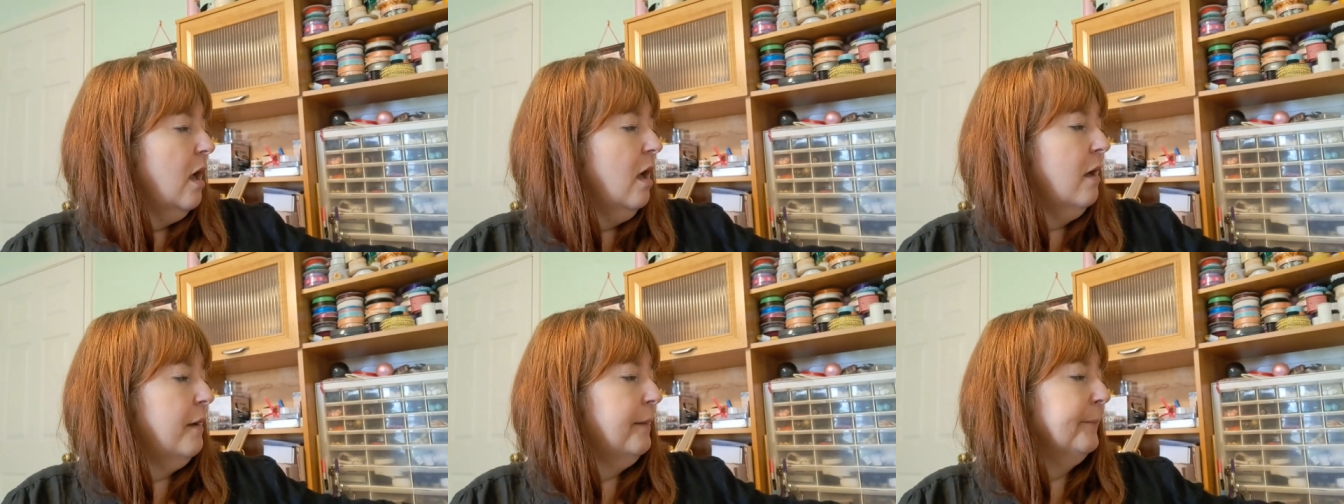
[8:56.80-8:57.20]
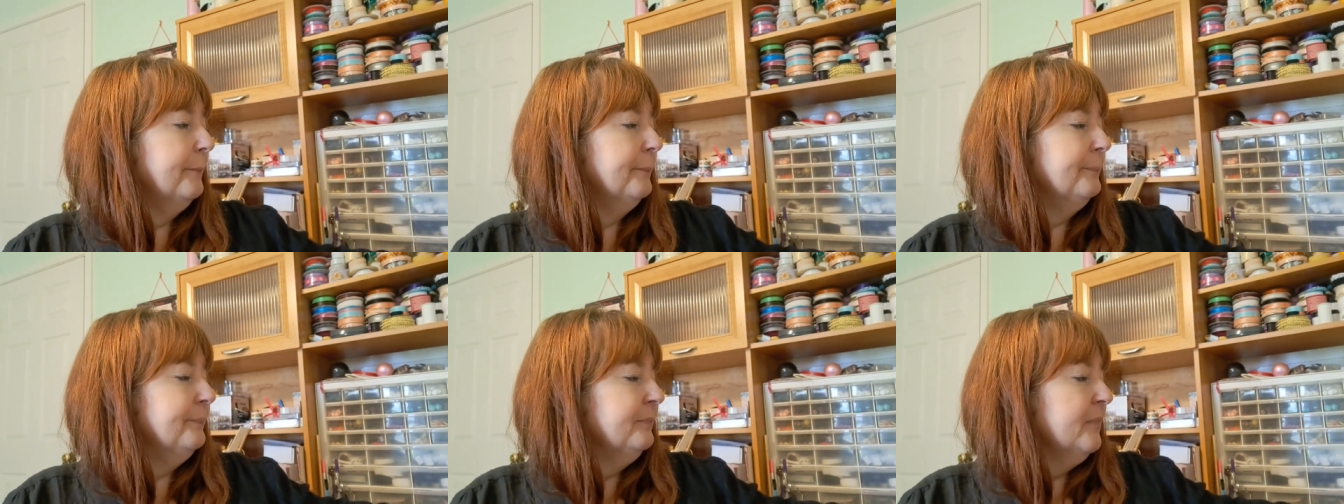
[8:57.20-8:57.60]

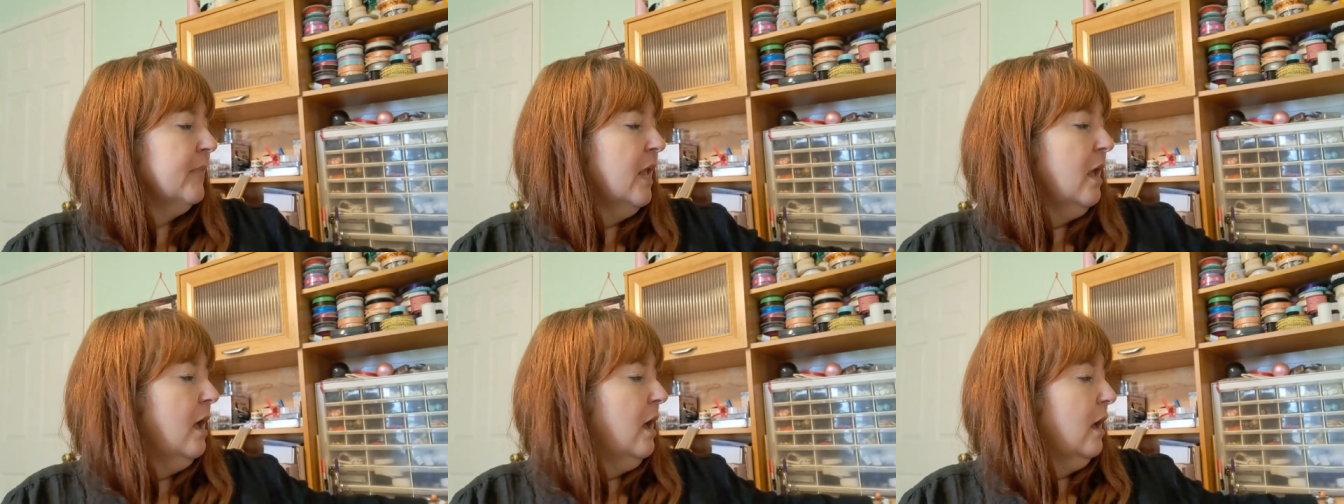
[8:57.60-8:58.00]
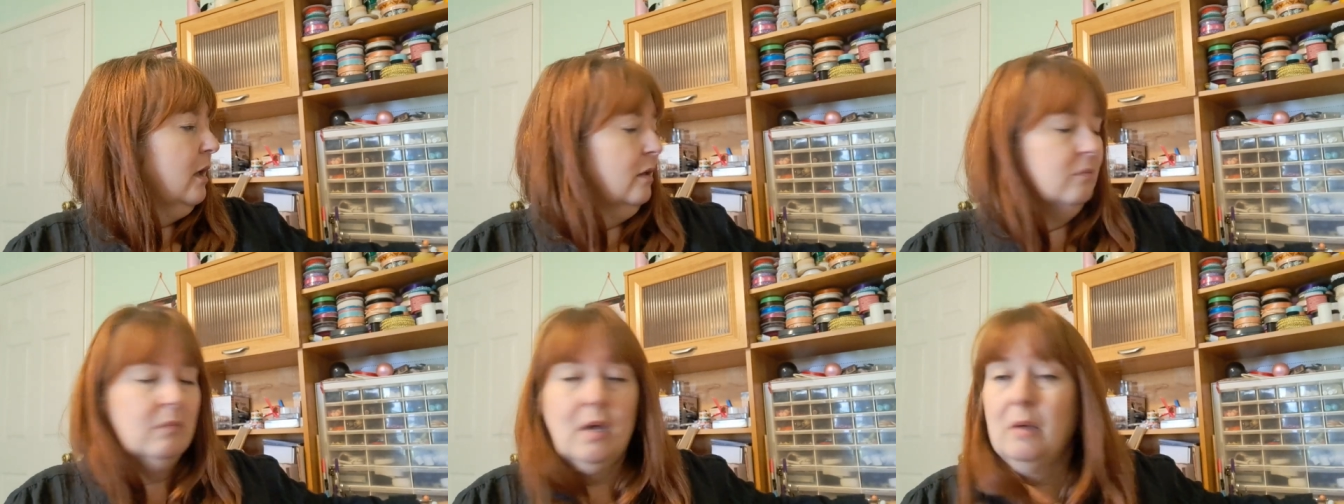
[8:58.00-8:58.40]
Um,
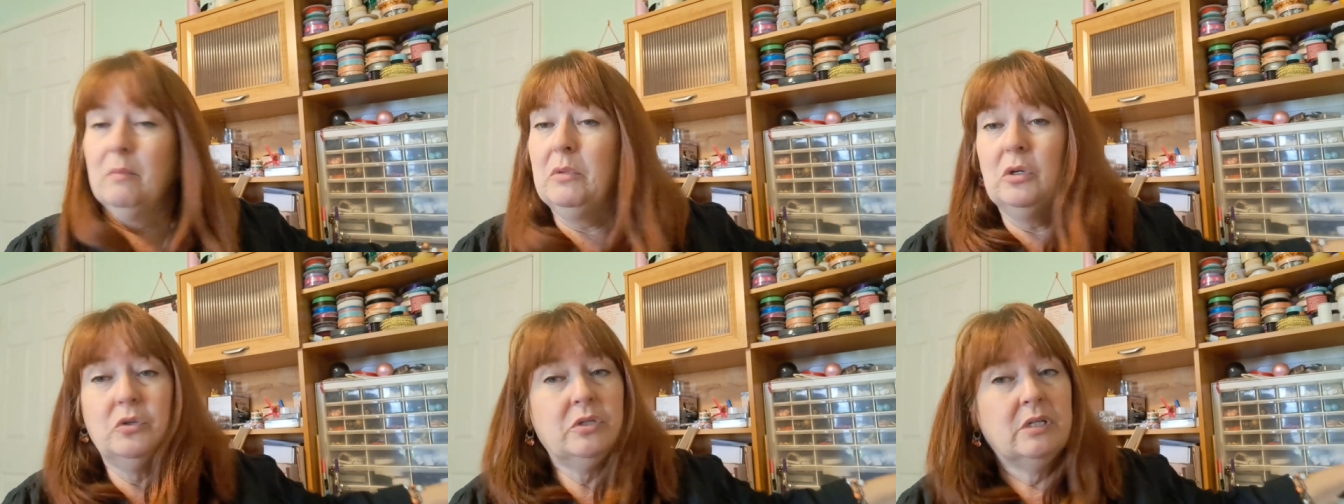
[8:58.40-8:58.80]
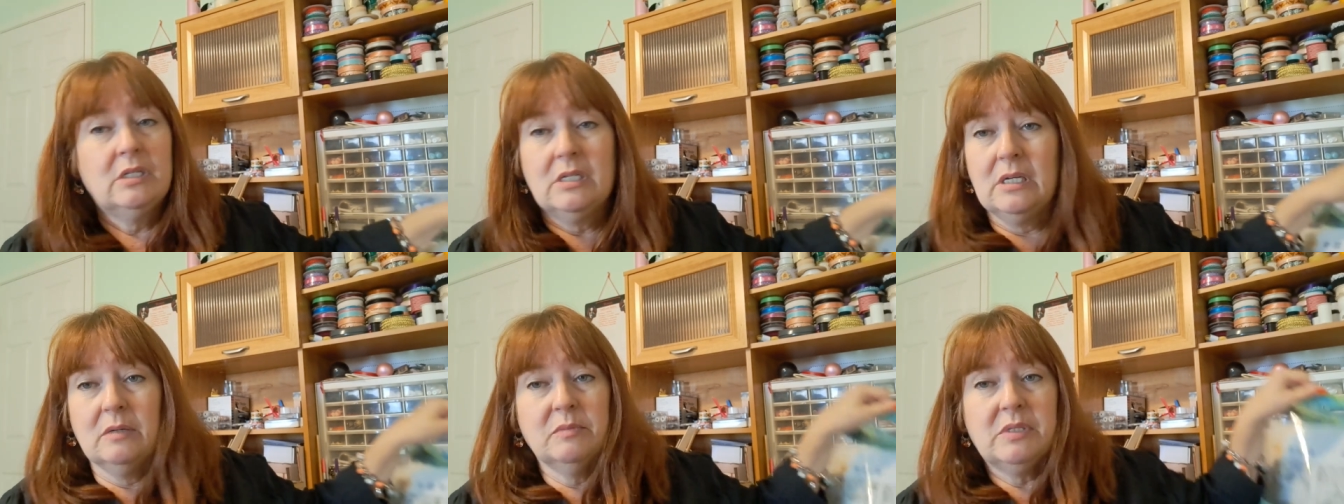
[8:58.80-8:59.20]
I'm, I'm using
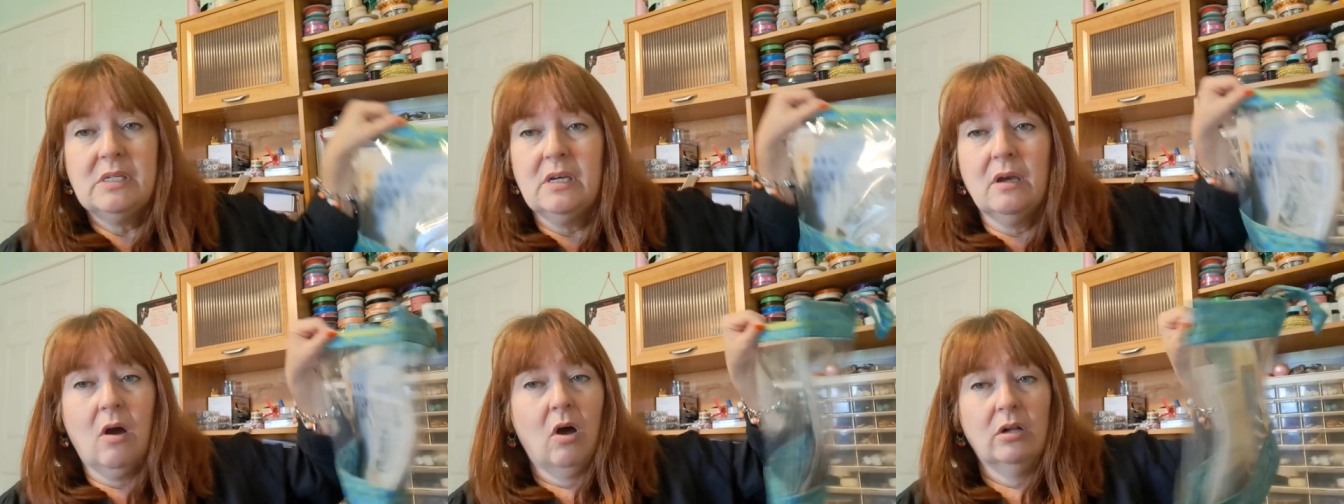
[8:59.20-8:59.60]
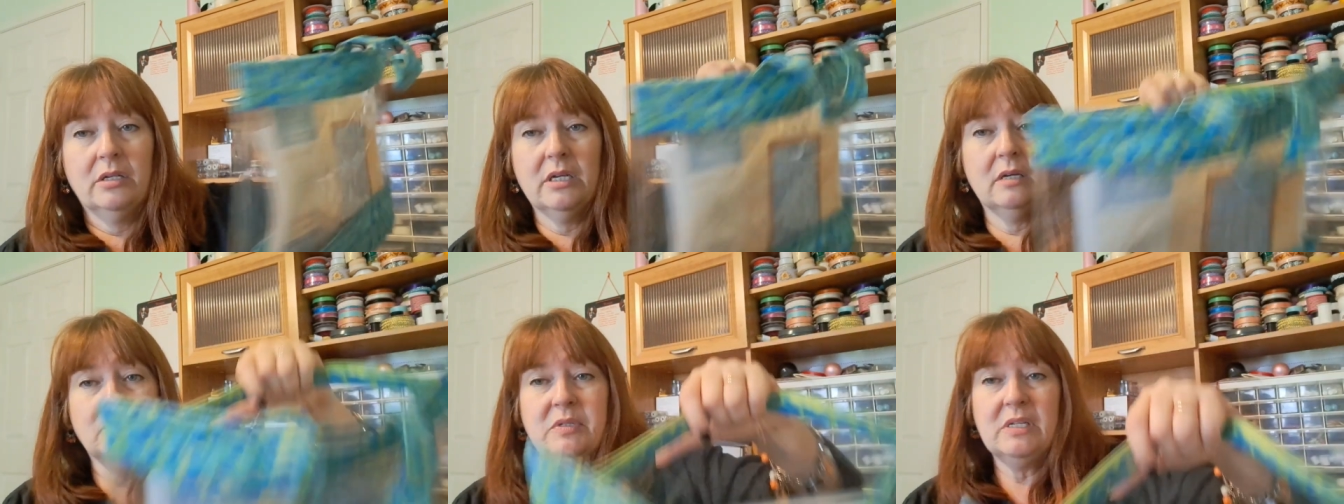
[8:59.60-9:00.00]
DMC, all
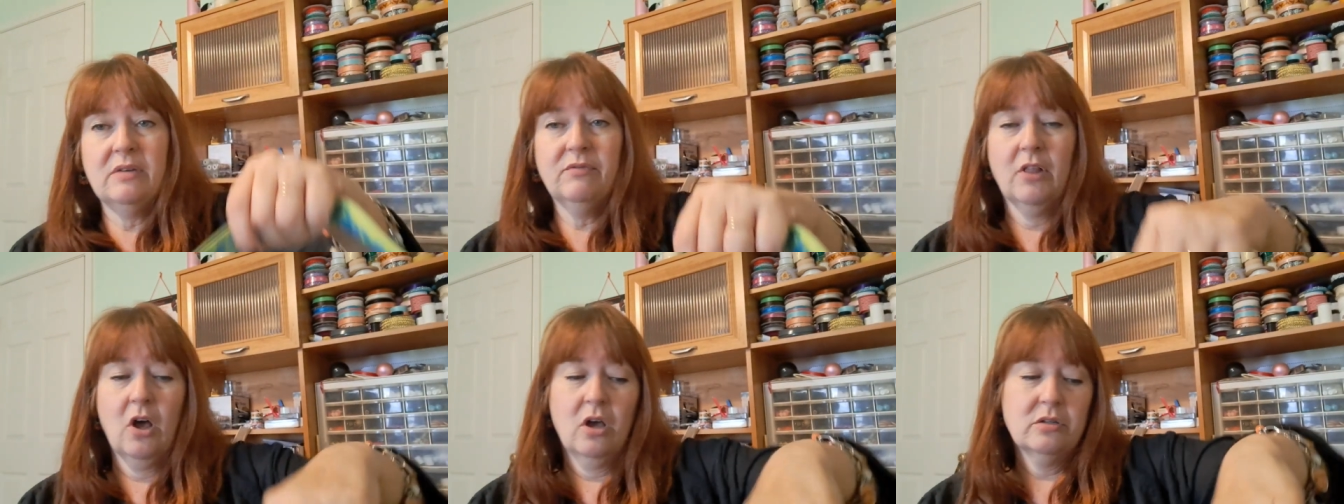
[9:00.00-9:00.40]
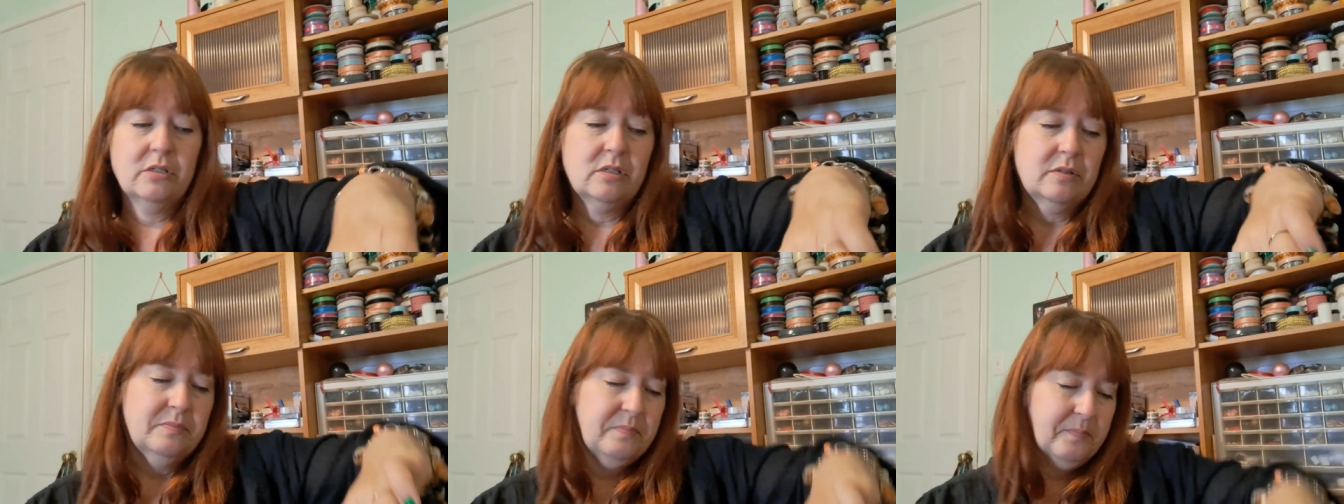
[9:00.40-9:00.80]
DMC
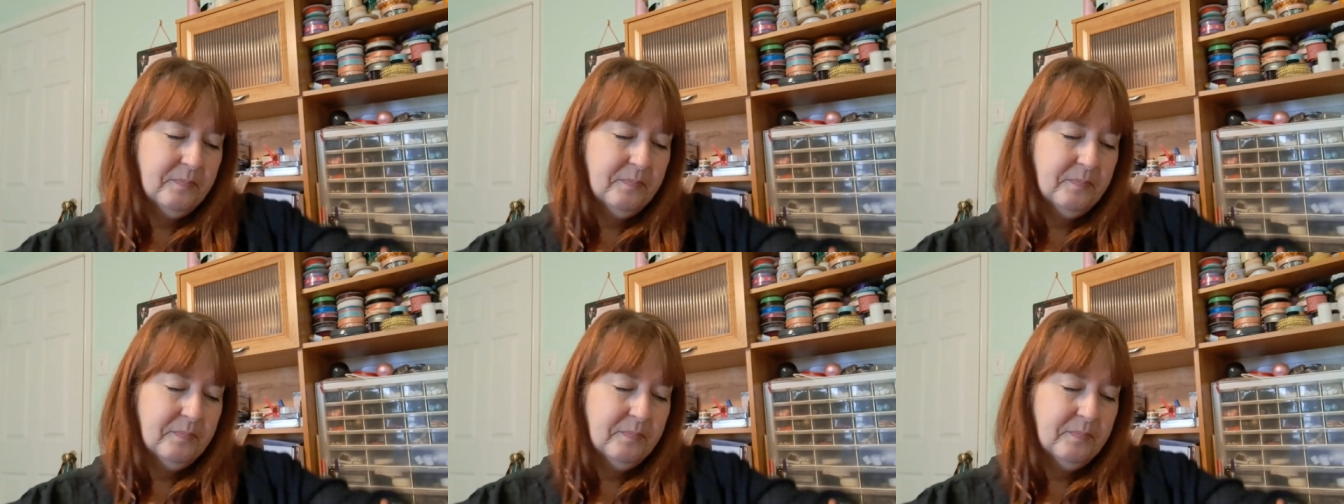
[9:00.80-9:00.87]
floss.